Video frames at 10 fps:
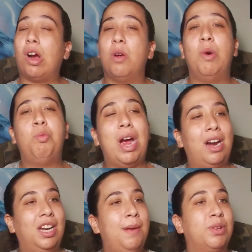working with
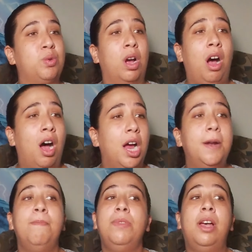record labels
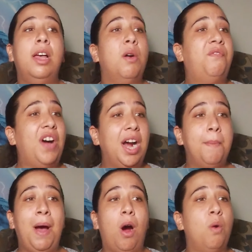Wakan,
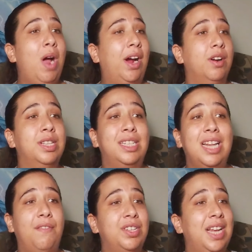Firepower Records,
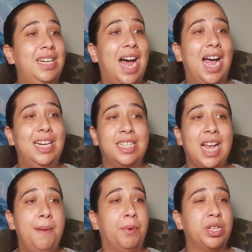Never Say Die,
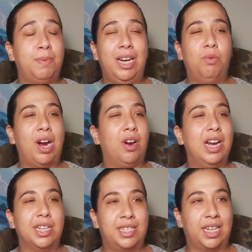Disciple, Spinning
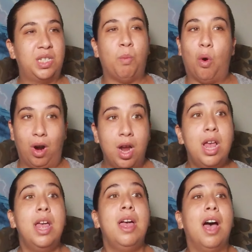Record, and 6 more.
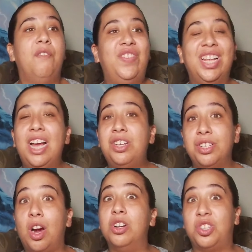
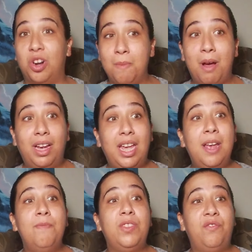Affiliations are Dirt
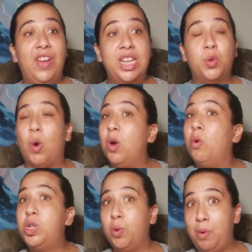Monkey,
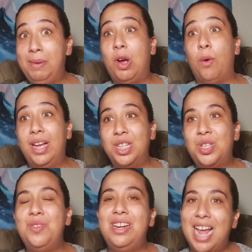Phaseone, which we will be going
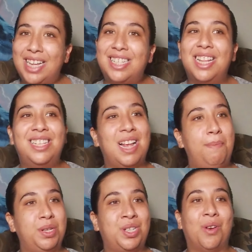into next in this
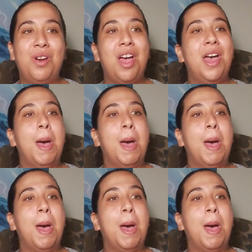episode,